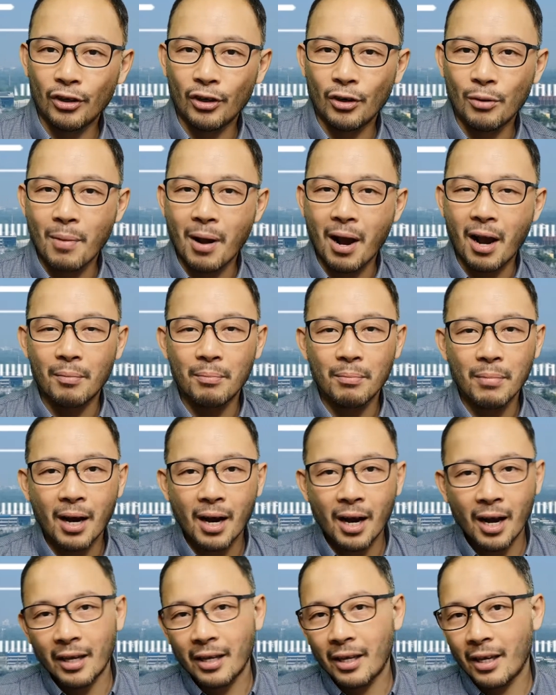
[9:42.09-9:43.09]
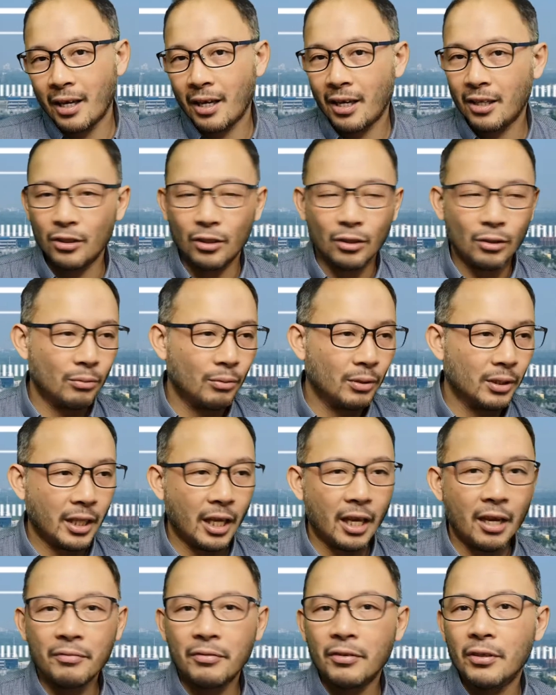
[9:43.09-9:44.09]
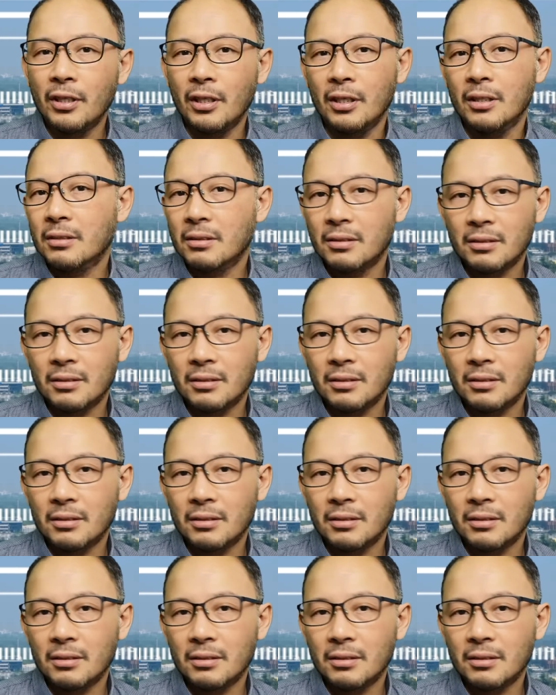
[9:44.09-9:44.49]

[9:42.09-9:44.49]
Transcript: your Makabayan, your whatever